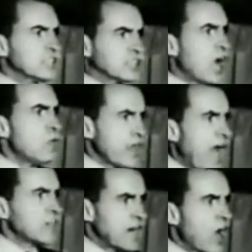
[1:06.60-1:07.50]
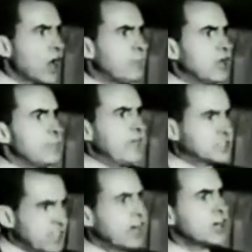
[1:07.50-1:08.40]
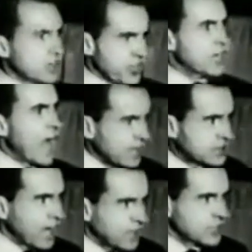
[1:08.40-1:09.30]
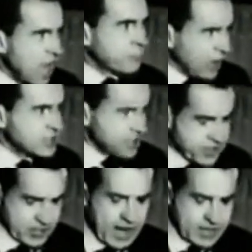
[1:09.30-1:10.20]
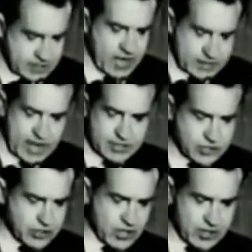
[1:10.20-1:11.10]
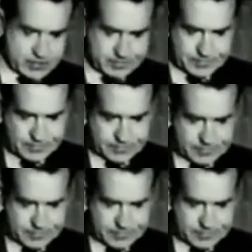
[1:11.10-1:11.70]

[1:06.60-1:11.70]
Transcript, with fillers: to consult with Eisenhower, but he'll be a senator of the United States and not president of the United States.